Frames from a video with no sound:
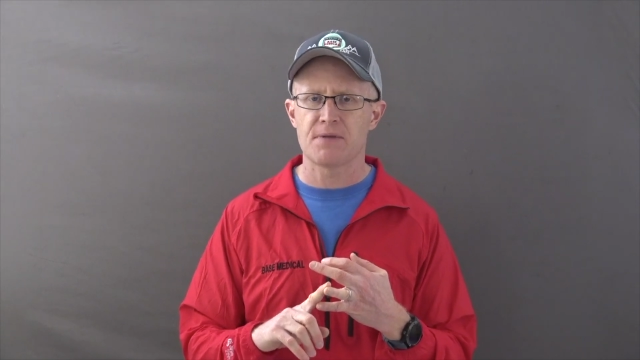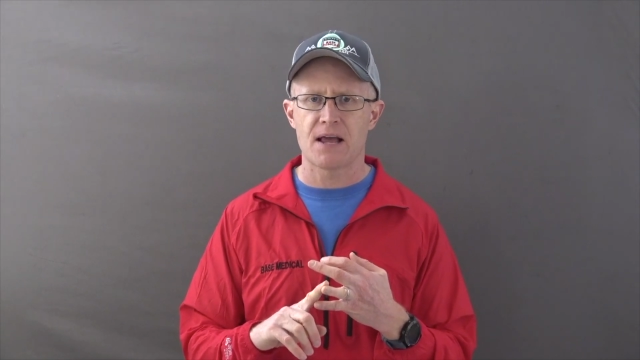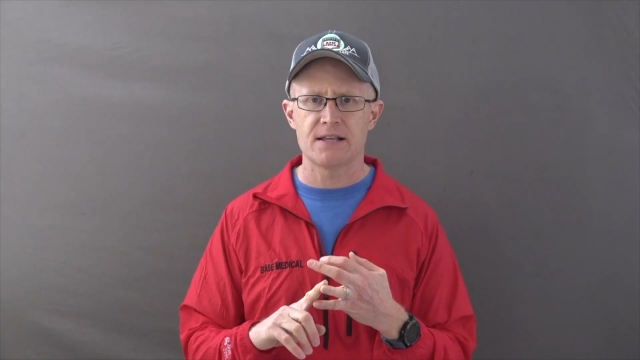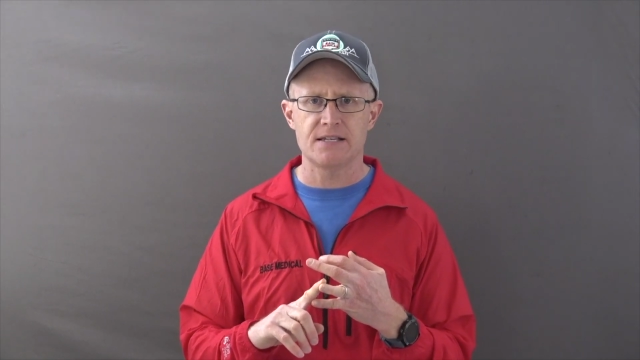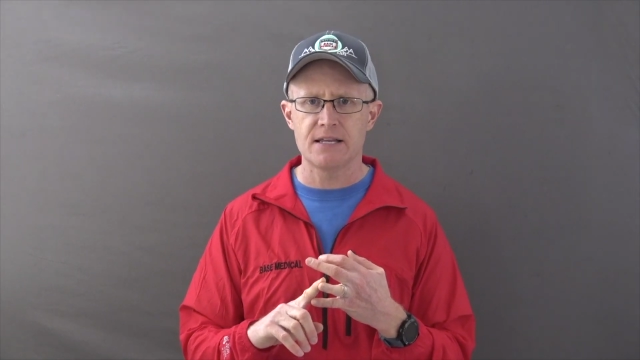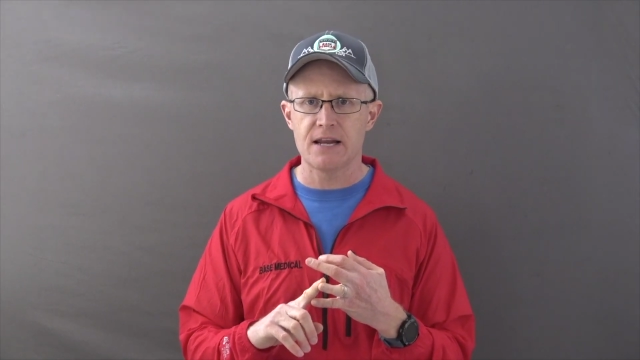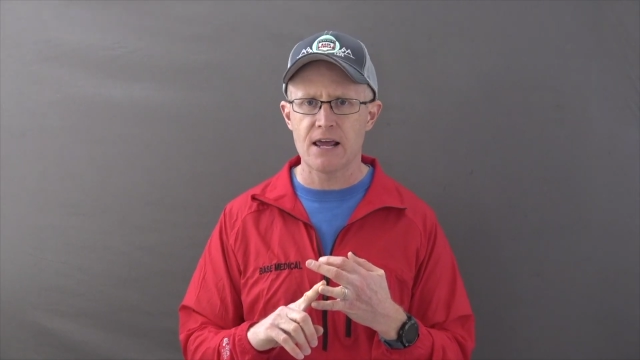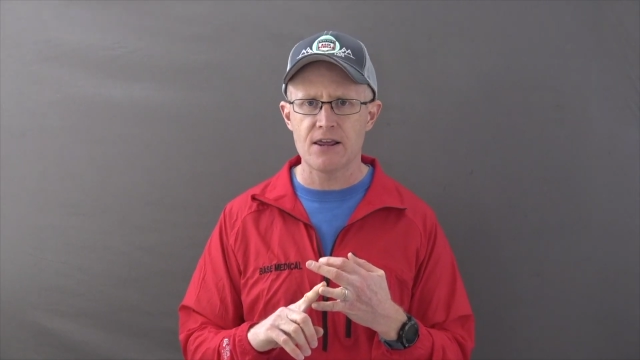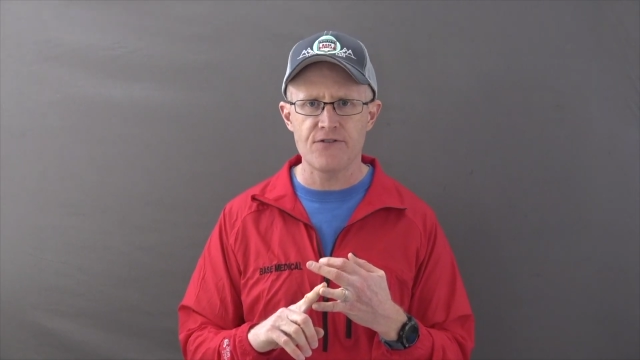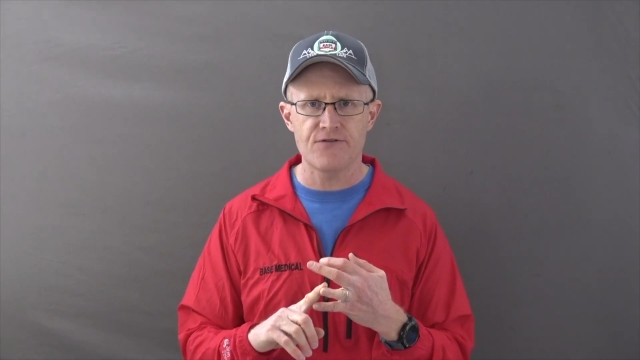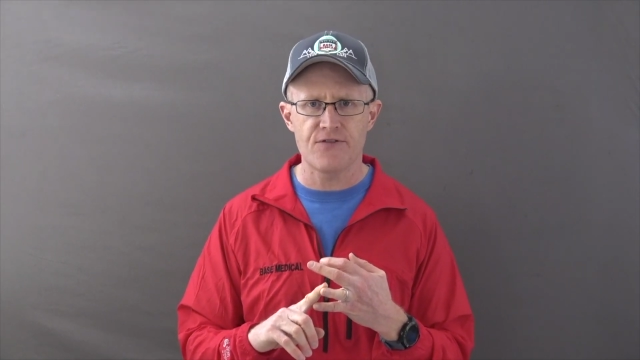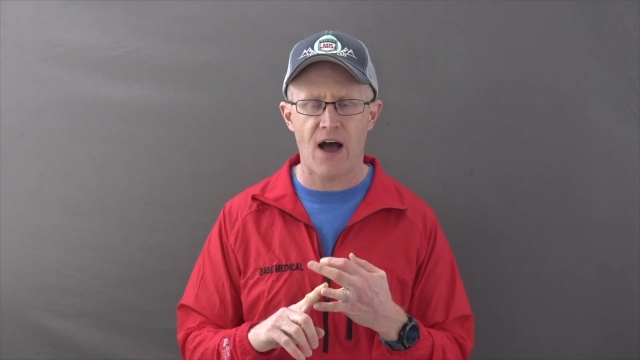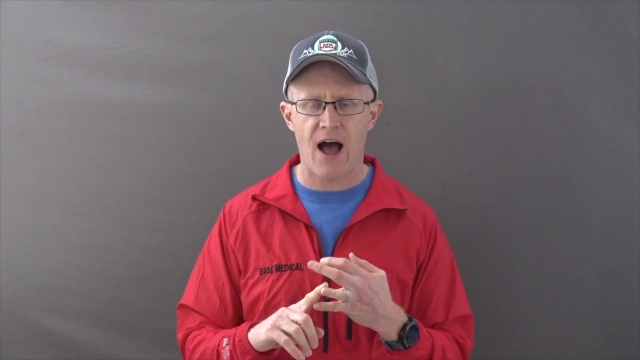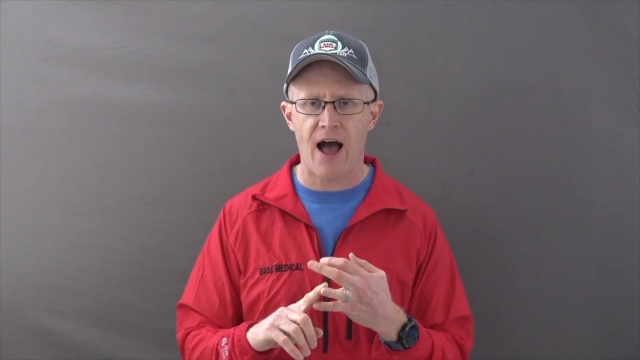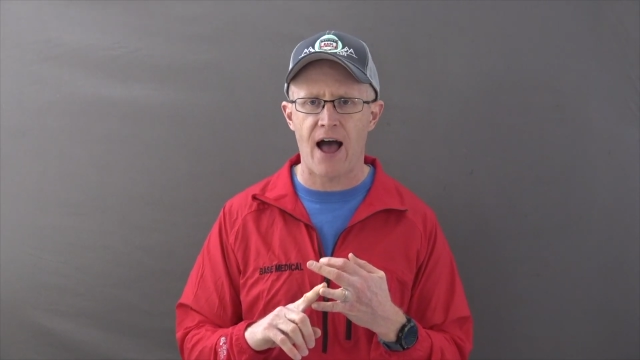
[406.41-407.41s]

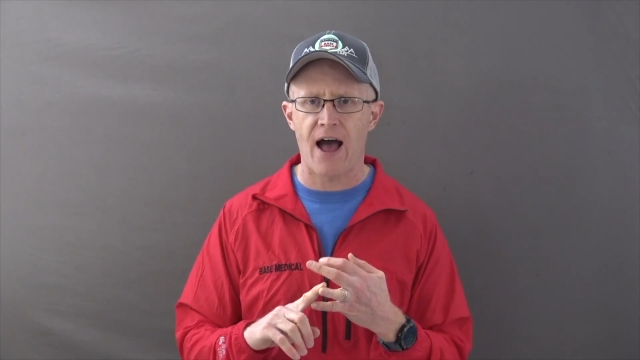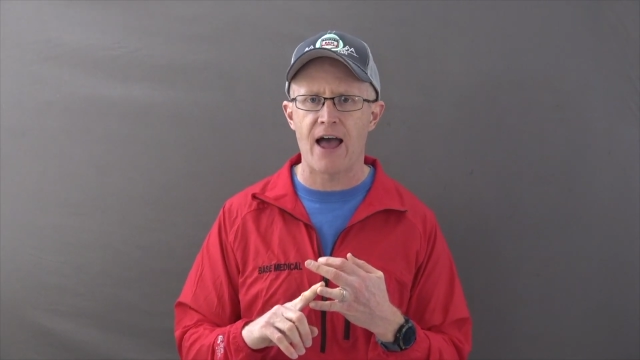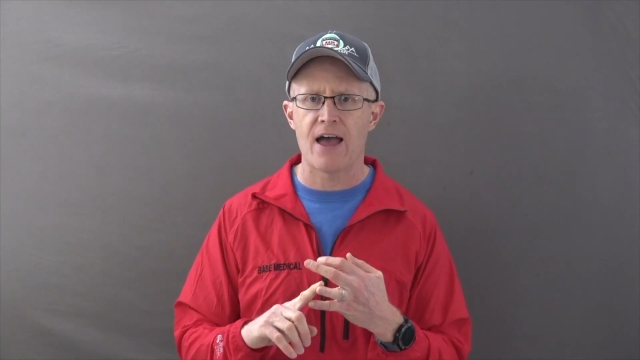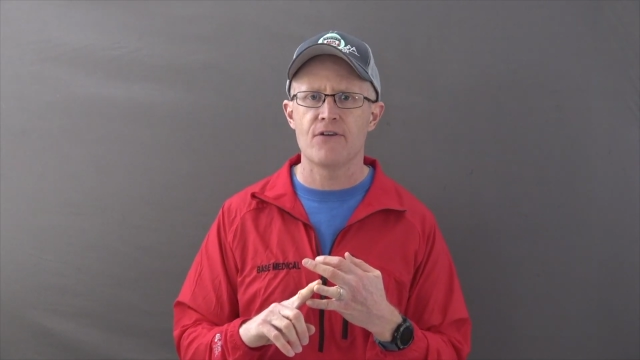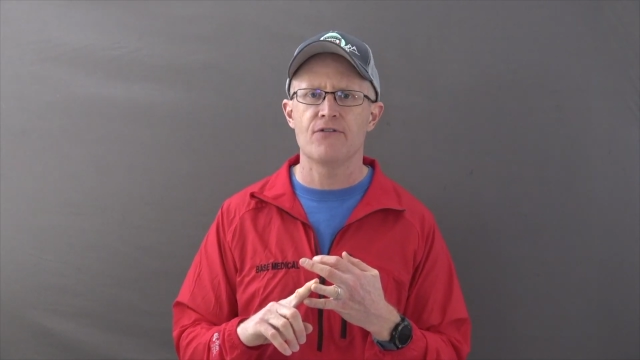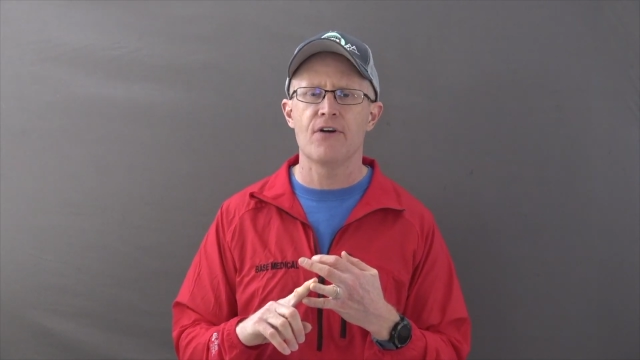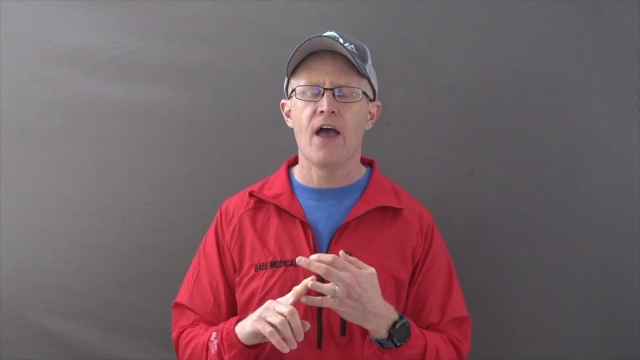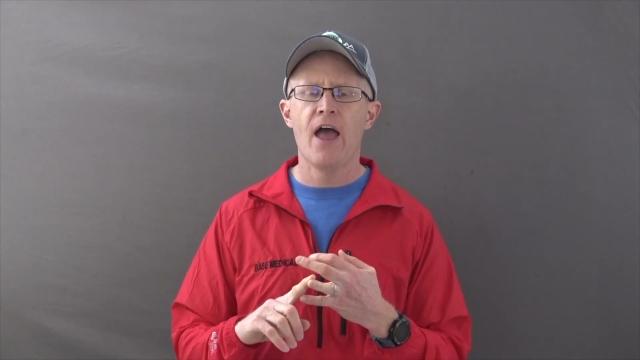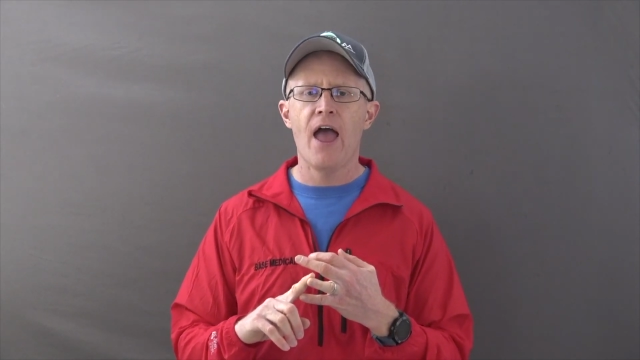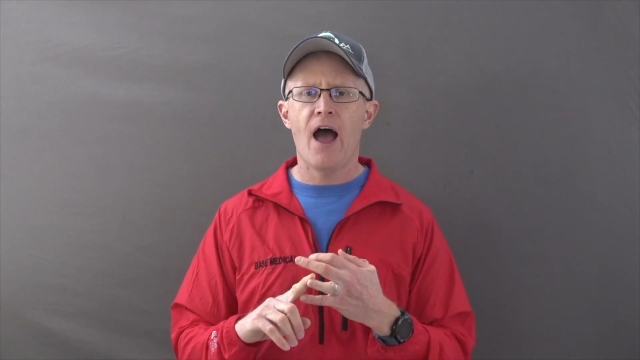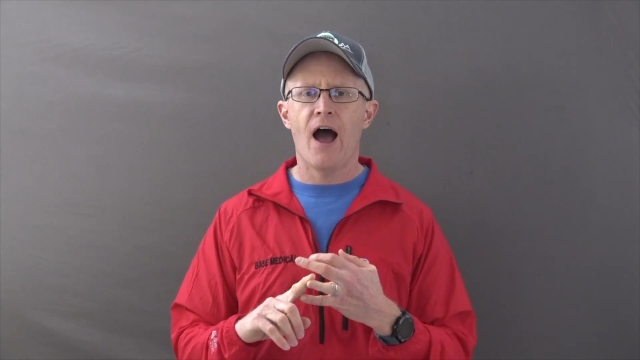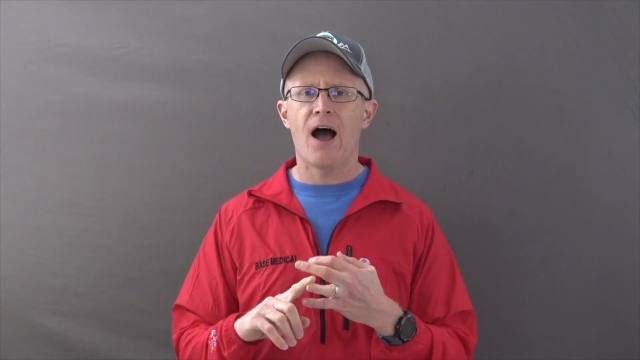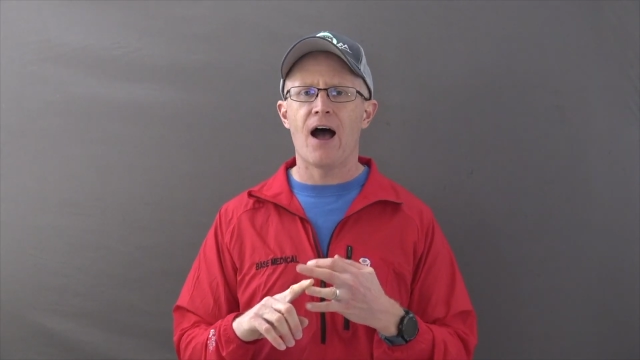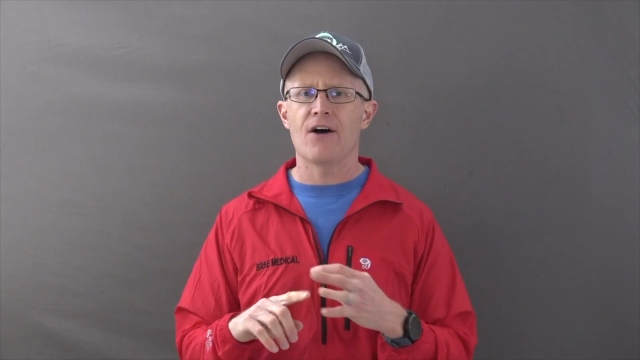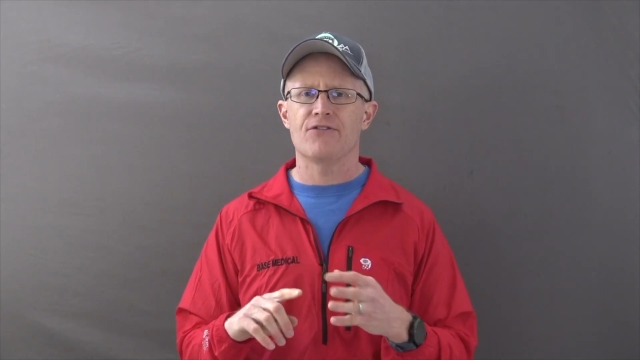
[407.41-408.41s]
1985,
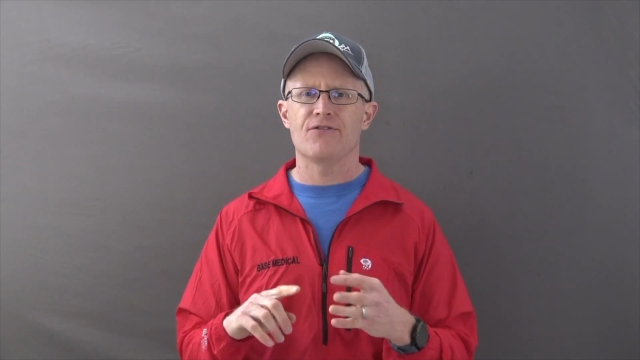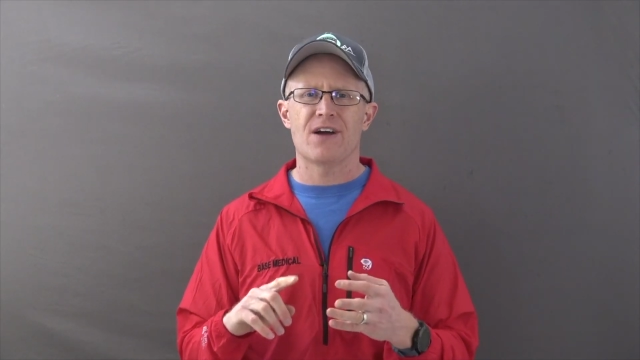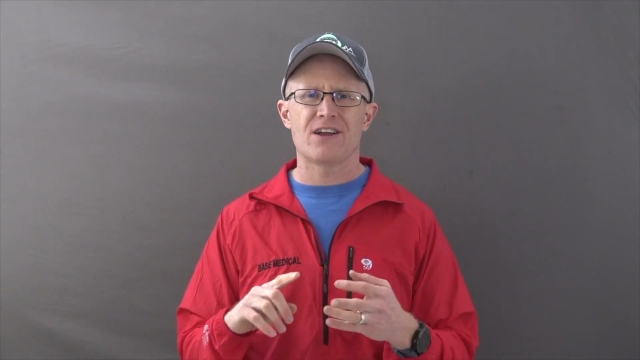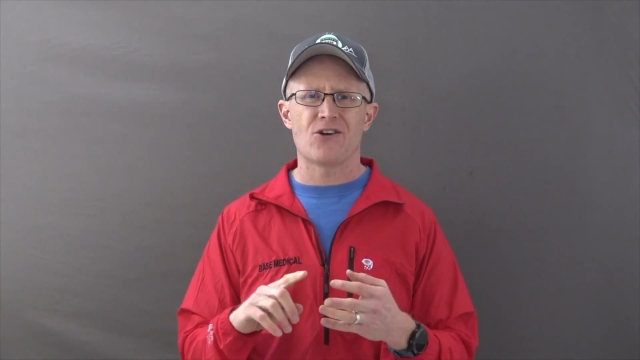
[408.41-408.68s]
find